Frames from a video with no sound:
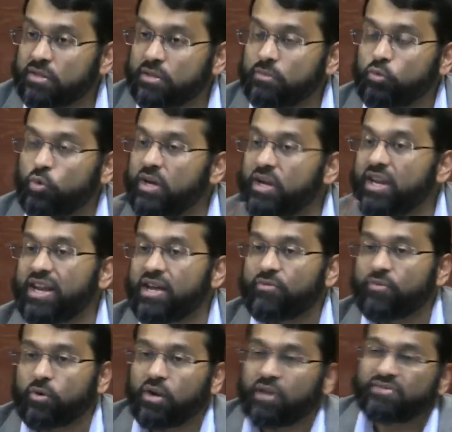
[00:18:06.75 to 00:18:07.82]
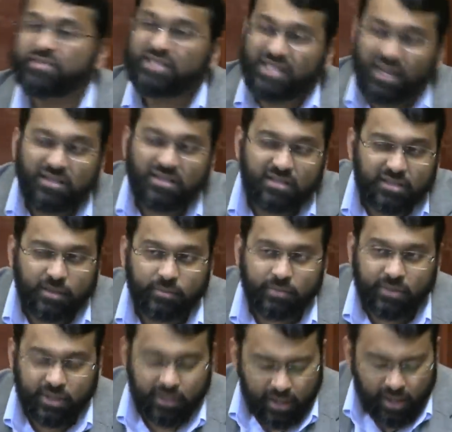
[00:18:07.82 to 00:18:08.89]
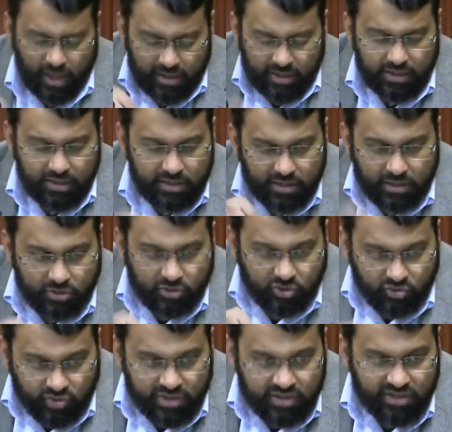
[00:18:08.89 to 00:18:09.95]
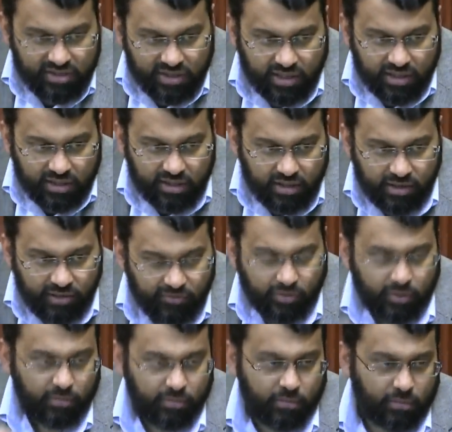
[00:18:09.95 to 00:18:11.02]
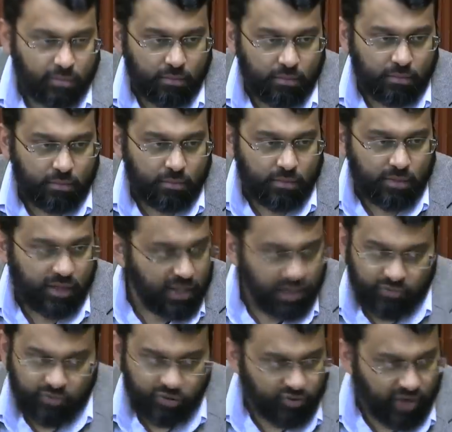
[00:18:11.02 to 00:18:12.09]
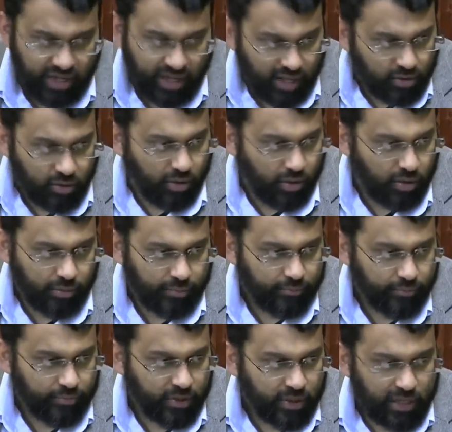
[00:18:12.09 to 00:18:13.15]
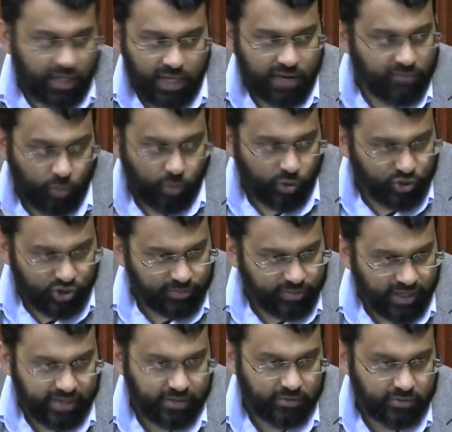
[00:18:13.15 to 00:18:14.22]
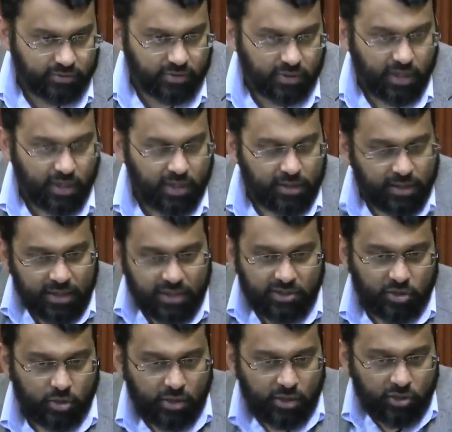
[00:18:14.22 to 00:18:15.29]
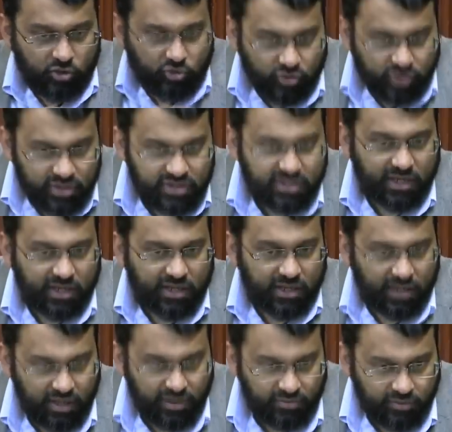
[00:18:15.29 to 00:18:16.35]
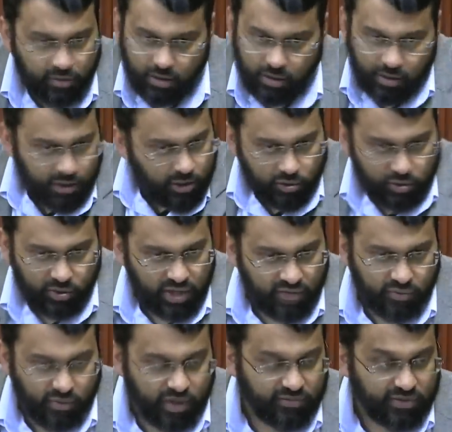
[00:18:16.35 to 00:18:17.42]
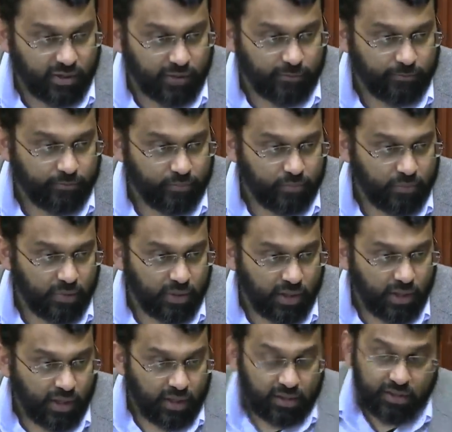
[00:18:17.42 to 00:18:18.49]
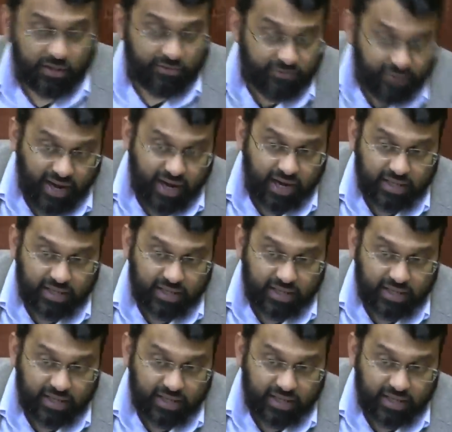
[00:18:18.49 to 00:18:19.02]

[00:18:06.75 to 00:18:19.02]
would never have done something that is intrinsically evil. He never drank alcohol. He never worshipped idols. Things that are intrinsically evil, he could never have done. The fact